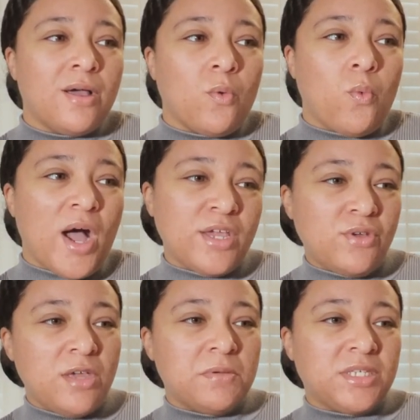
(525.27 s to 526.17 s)
why you
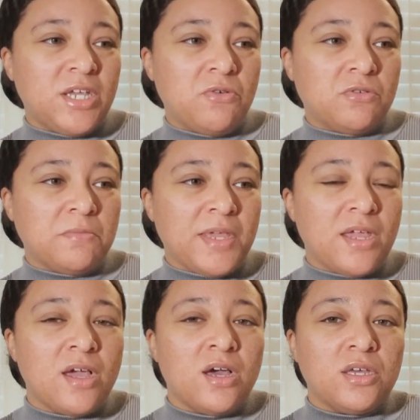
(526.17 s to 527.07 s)
keep it secrets from
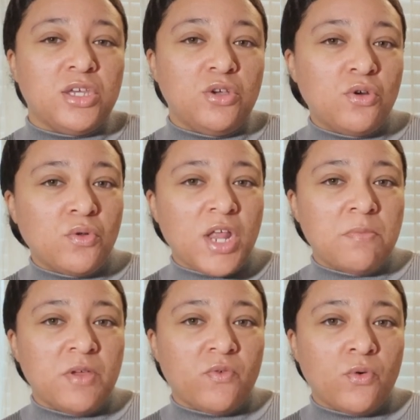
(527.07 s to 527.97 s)
me? You don't love
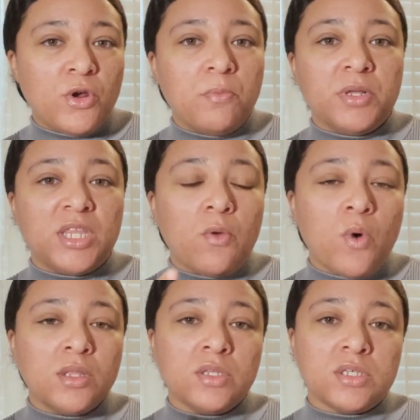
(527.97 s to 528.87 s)
me for real, but they
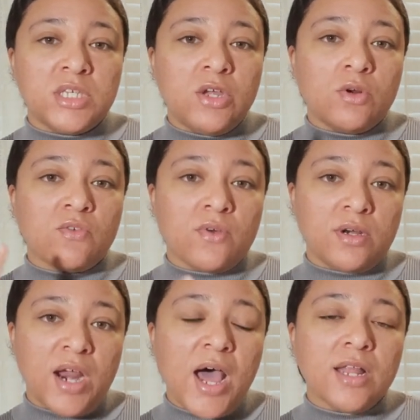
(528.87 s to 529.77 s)
want the secrets for
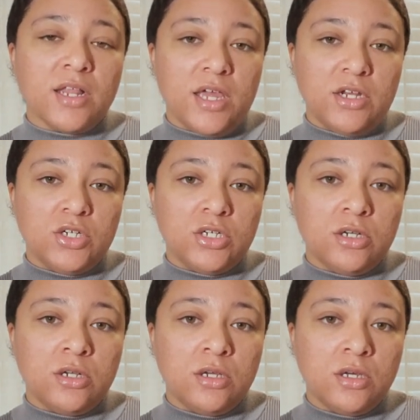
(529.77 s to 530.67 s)
knowledge
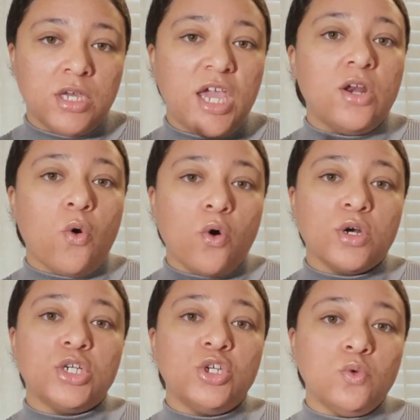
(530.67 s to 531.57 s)
in order
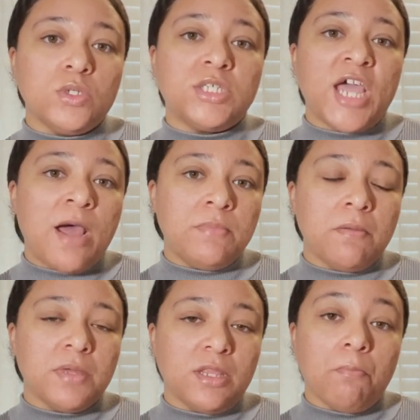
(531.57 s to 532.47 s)
to stab them
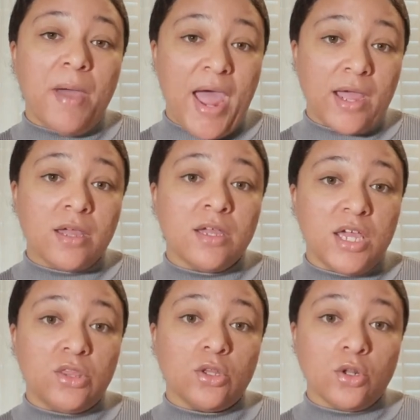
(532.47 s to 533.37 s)
in the back
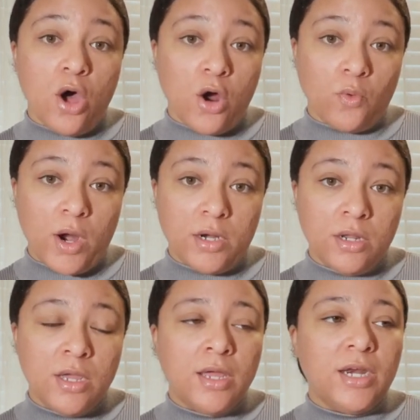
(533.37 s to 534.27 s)
in the long run.
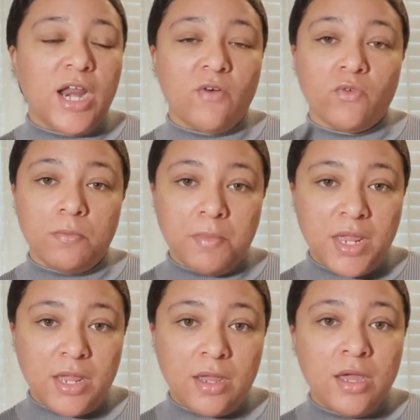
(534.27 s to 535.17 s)
Now, for
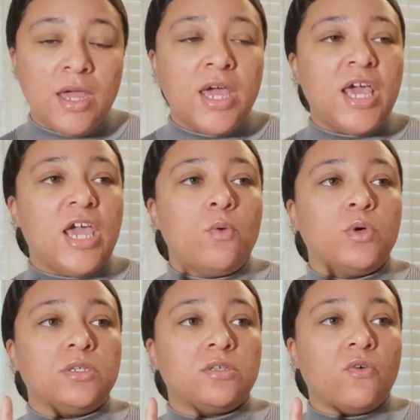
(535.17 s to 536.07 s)
me, it
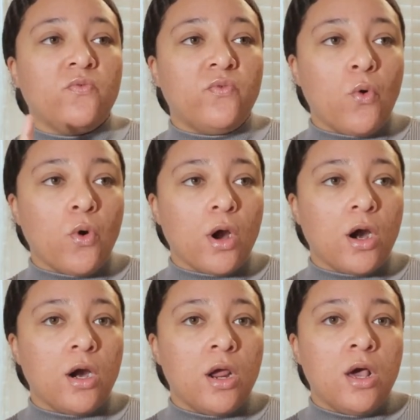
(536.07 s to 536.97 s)
was
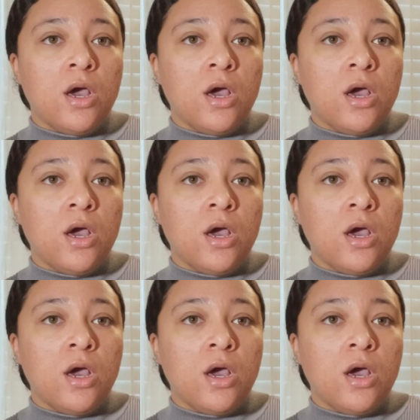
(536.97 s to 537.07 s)
for